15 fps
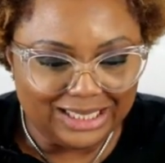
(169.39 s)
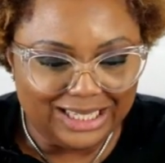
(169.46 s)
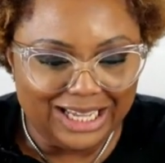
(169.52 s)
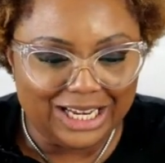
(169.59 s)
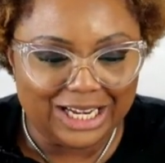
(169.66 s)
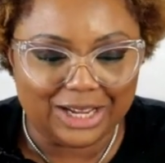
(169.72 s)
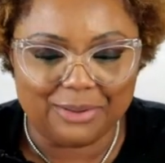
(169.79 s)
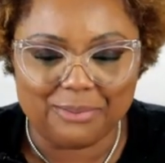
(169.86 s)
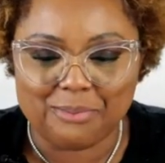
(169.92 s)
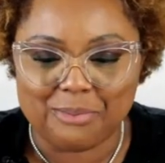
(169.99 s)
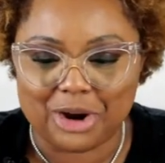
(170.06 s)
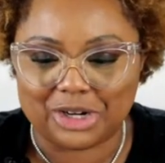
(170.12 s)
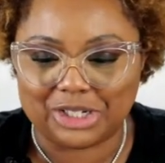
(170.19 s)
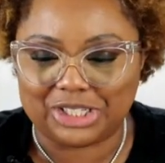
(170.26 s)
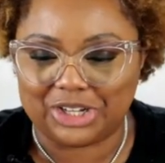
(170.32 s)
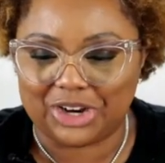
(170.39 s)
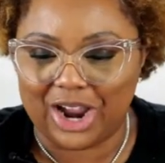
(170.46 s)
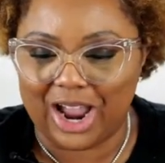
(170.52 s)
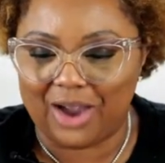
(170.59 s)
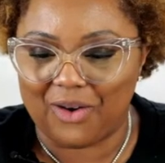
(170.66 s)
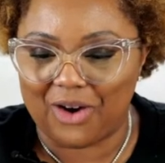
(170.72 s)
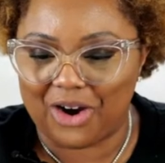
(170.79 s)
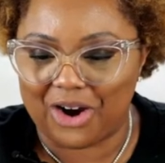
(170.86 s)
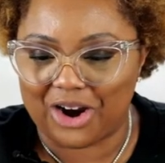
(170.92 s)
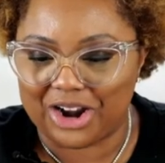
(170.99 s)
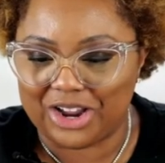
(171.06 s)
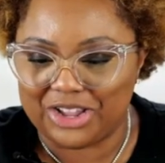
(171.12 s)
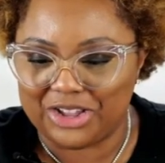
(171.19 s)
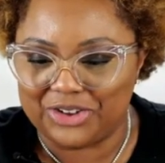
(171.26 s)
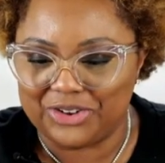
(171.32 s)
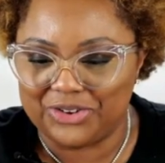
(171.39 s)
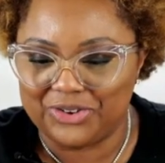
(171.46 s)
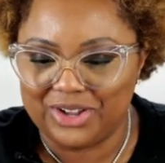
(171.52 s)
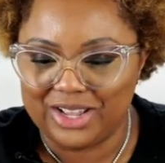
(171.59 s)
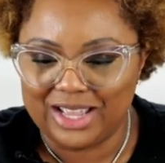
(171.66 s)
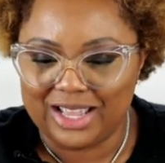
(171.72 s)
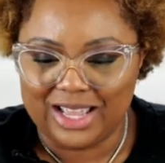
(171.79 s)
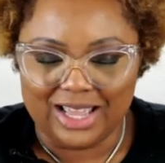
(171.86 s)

Kina Mercer, how are you?